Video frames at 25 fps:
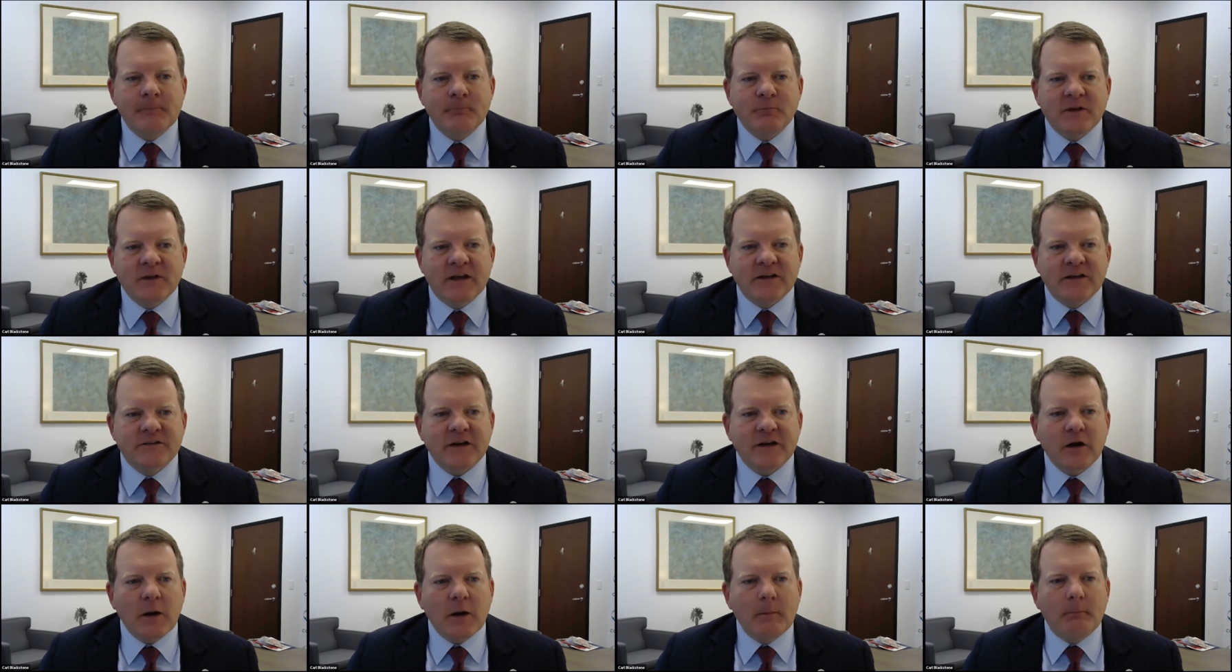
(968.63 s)
Is
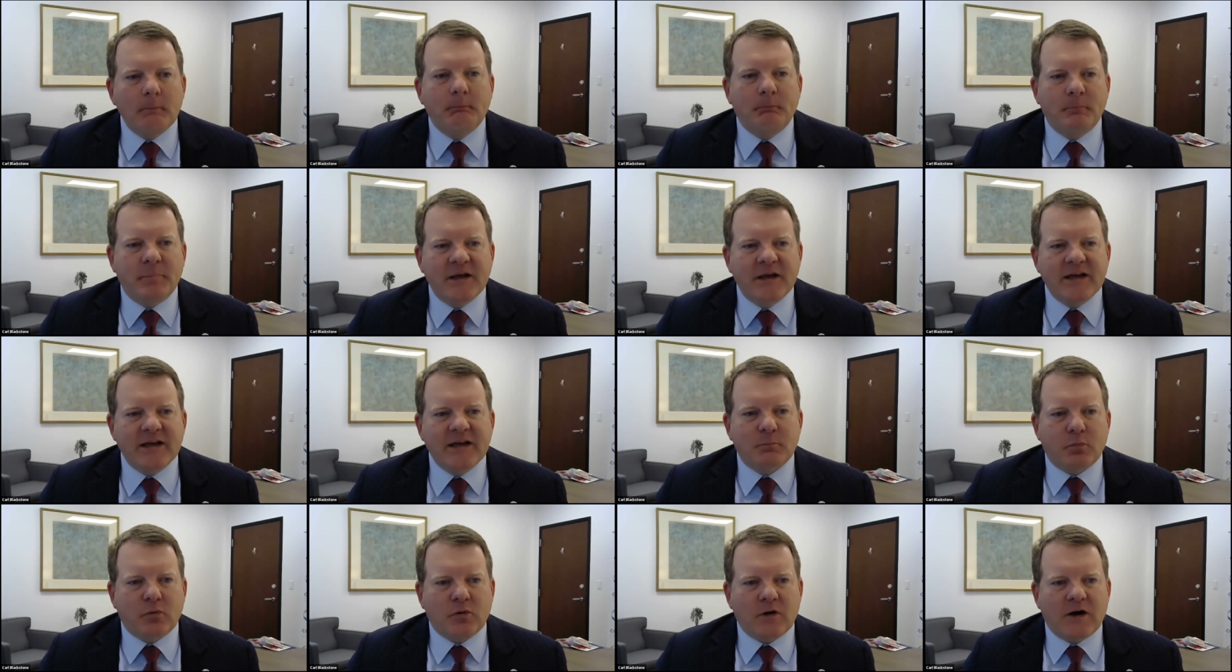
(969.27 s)
there a
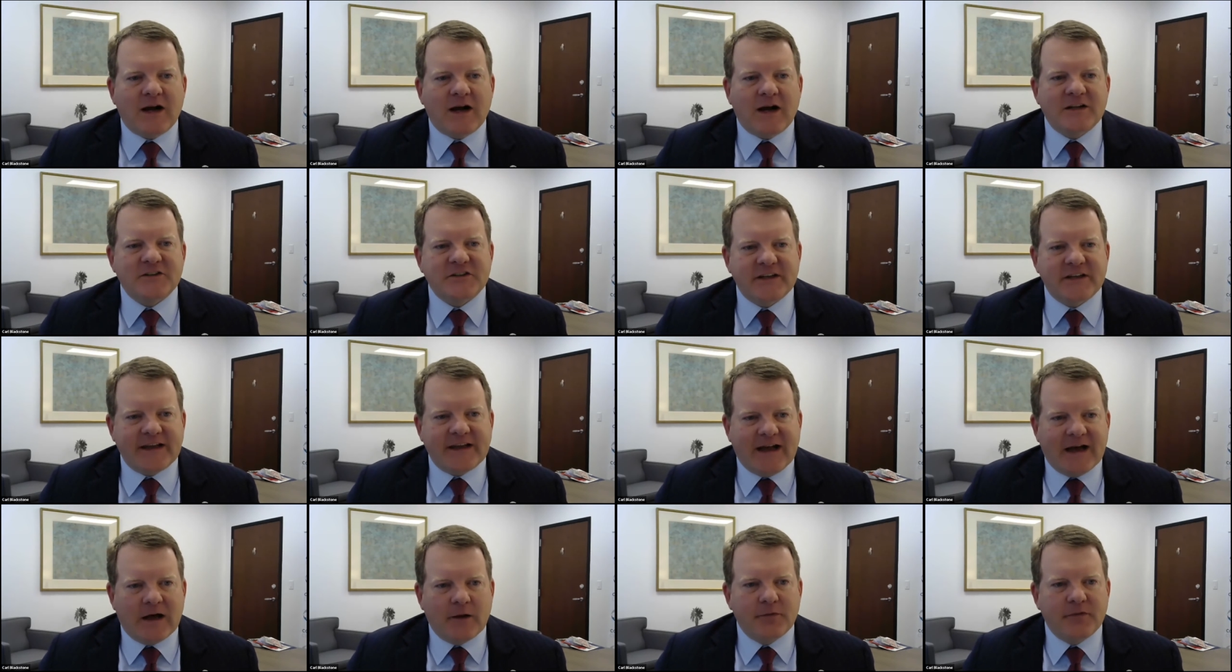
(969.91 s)
big project
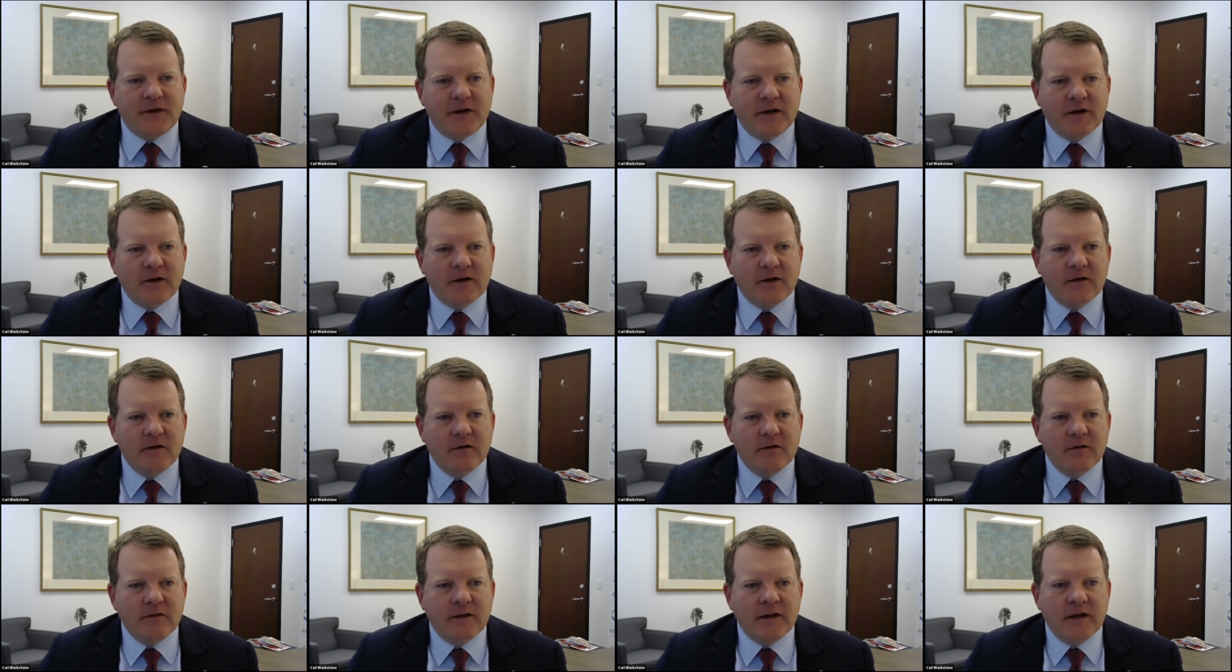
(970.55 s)
out there
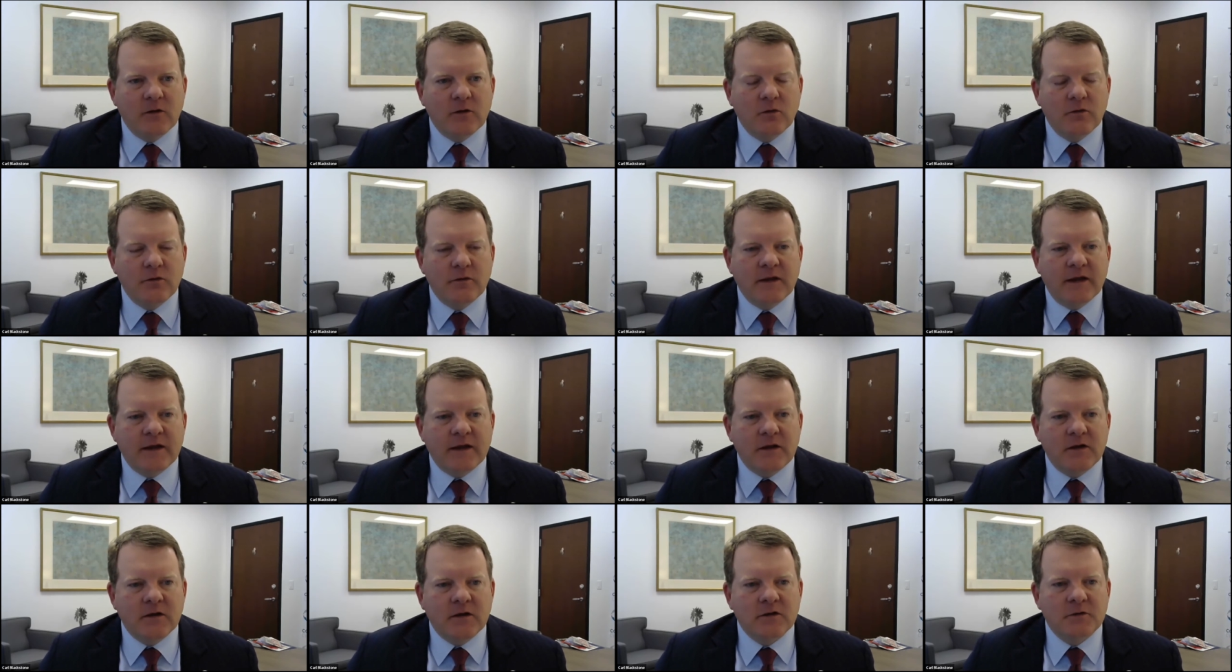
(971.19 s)
that
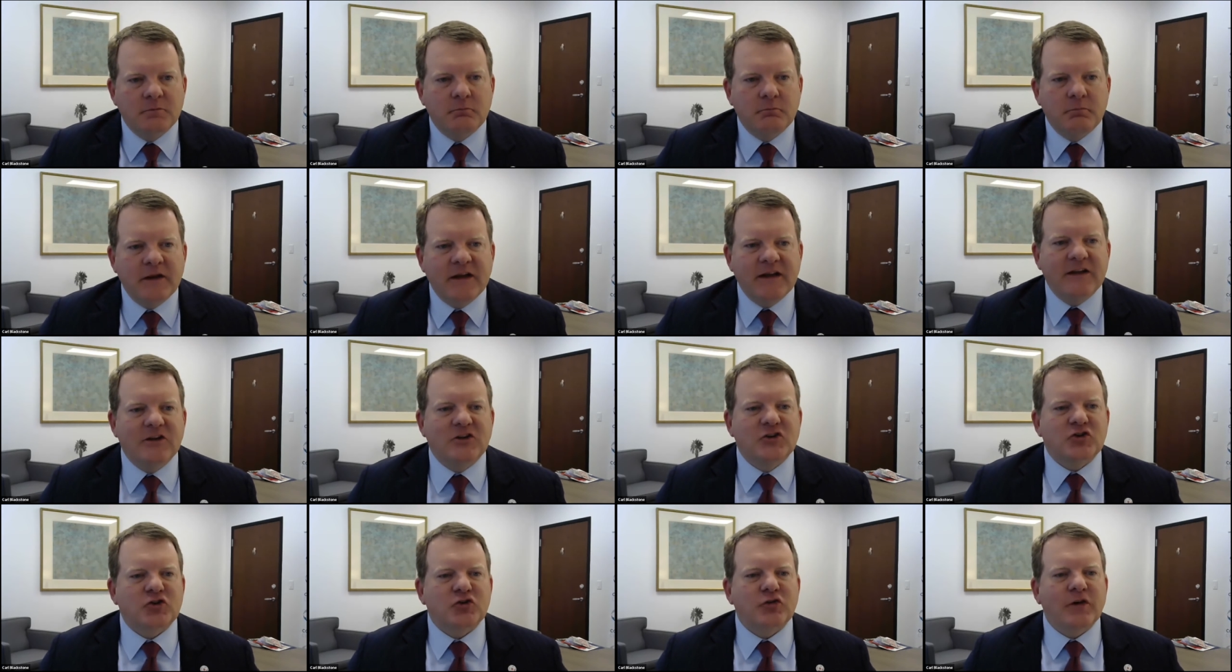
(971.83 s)
that could be
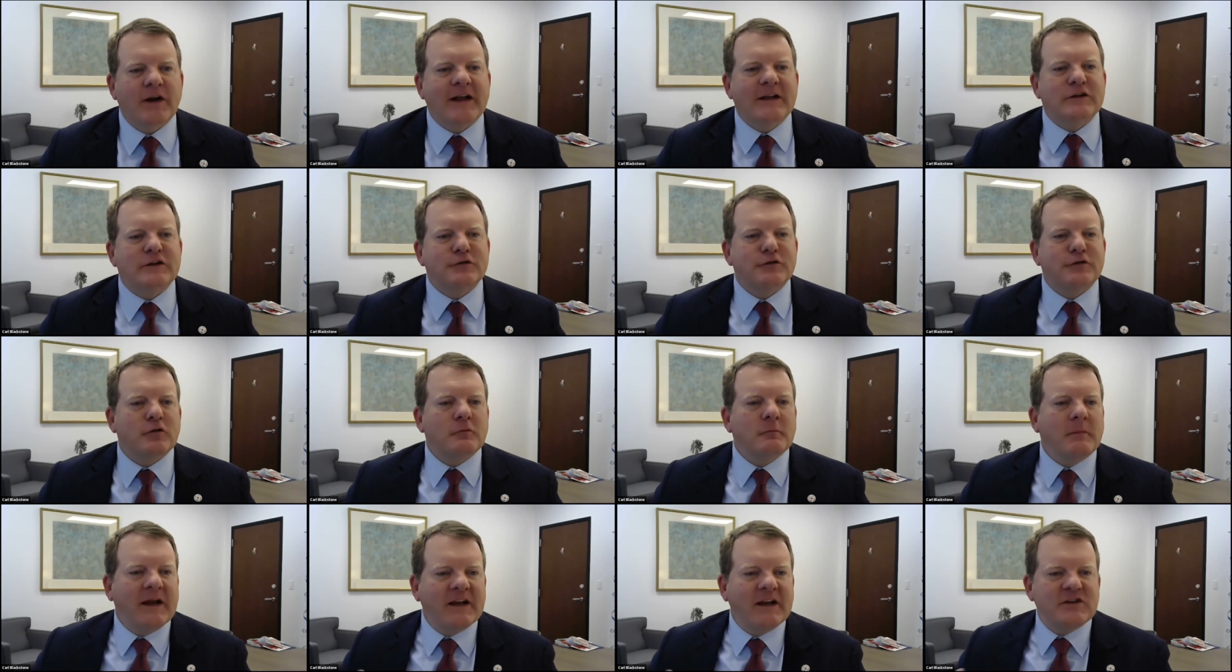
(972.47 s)

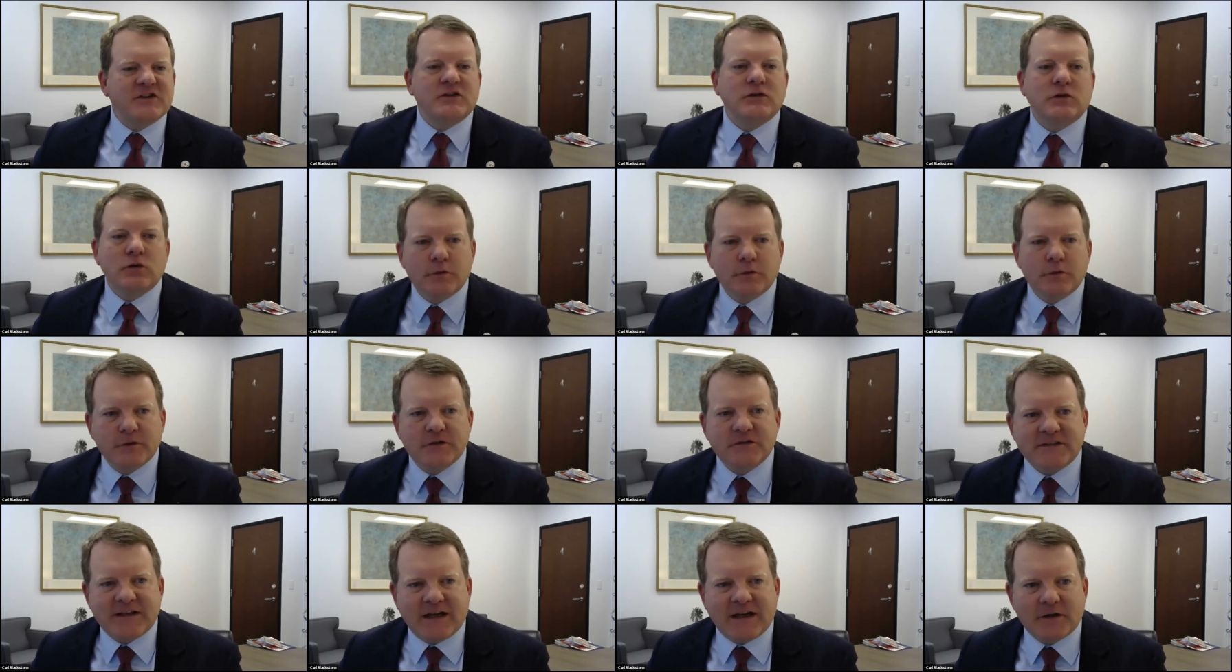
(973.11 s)
transformational
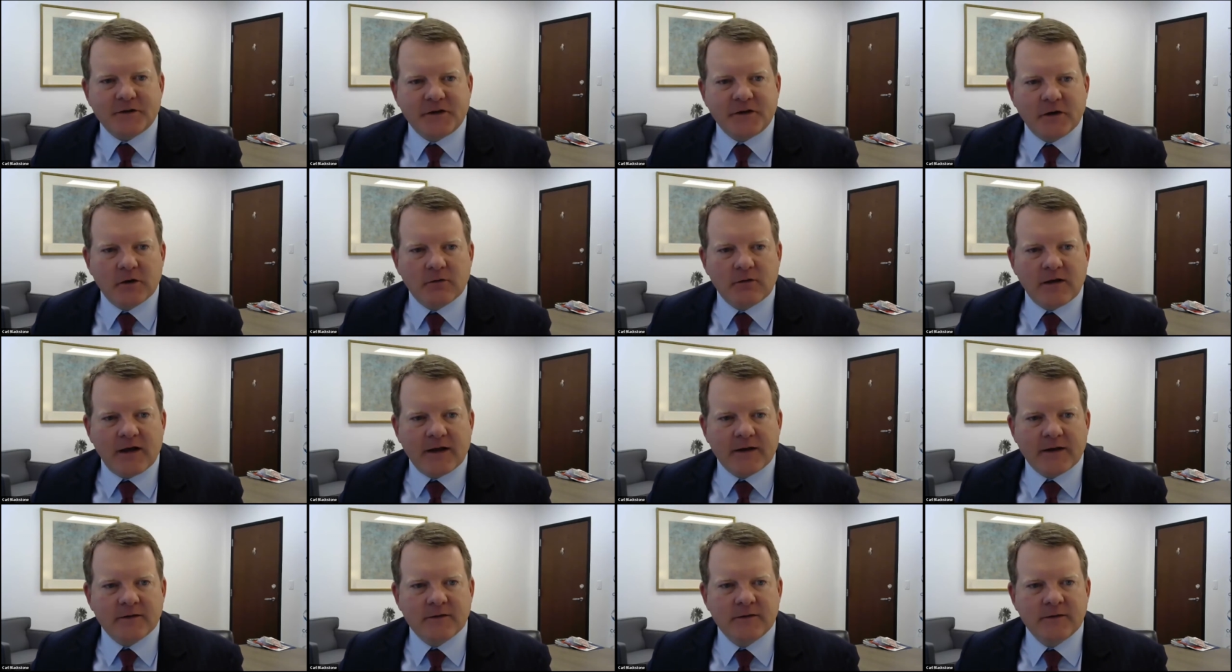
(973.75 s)
for South
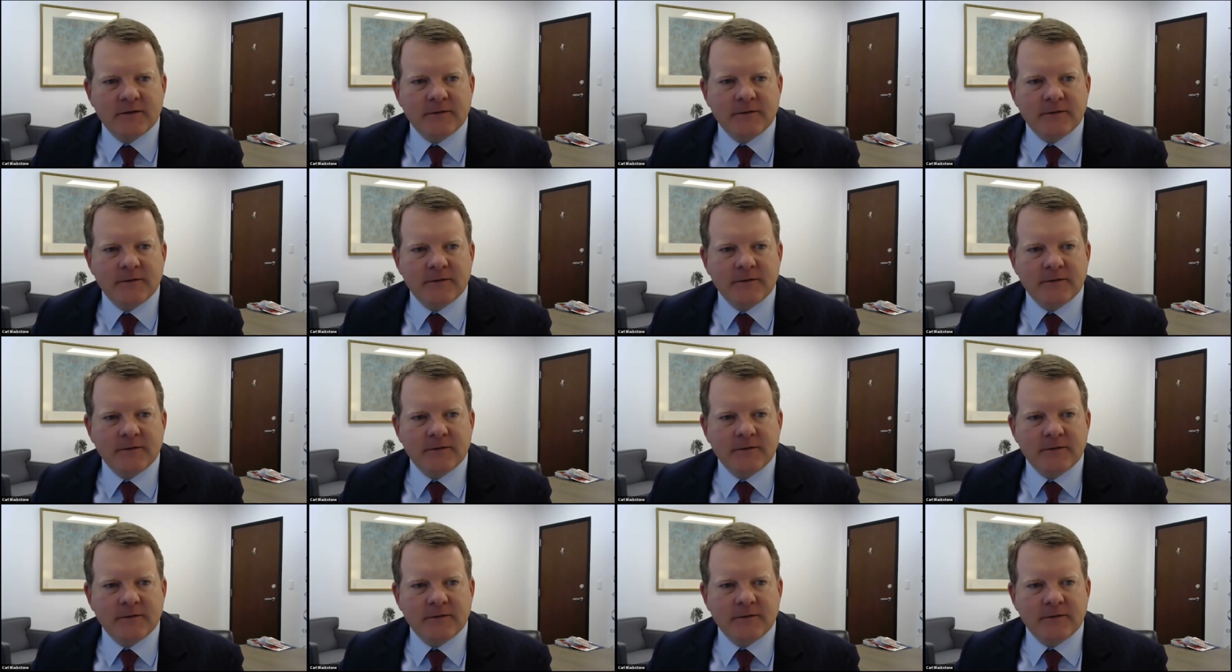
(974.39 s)
Carolina?